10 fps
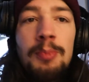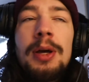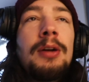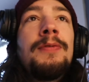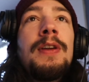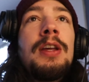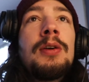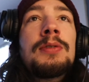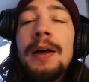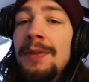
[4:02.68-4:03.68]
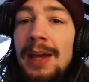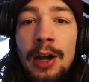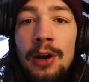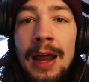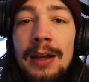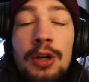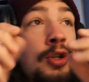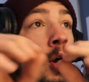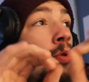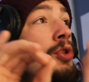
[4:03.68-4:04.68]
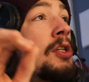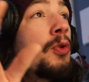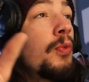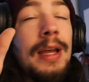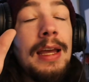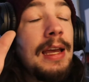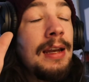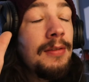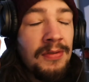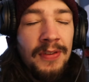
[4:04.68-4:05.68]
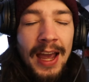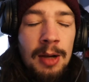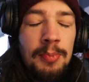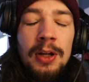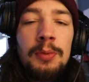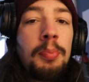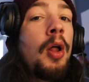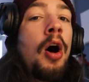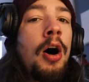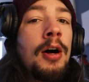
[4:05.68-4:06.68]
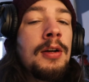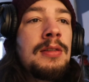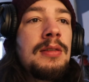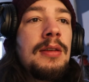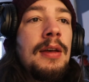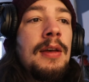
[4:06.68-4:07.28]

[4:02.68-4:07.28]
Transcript: build videos on the internet. Don't just read van build blogs.